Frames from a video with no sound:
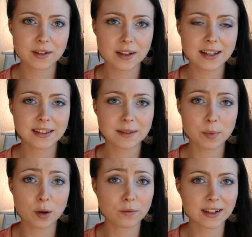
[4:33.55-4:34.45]
it's
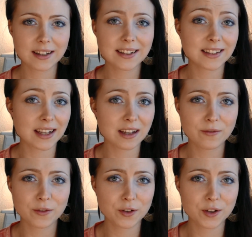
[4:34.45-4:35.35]
perfectly safe
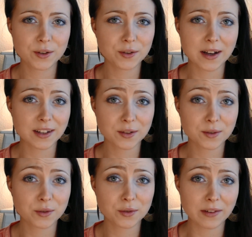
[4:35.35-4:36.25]
for you to astral
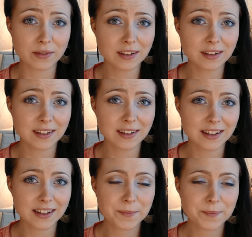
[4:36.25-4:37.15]
travel.
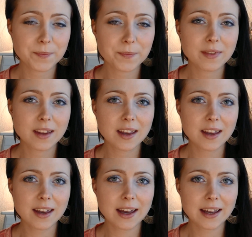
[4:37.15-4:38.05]

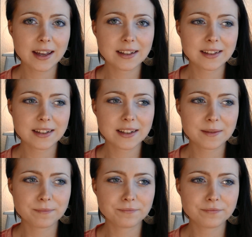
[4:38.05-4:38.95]

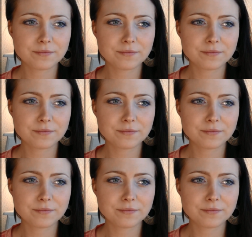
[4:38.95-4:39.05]
And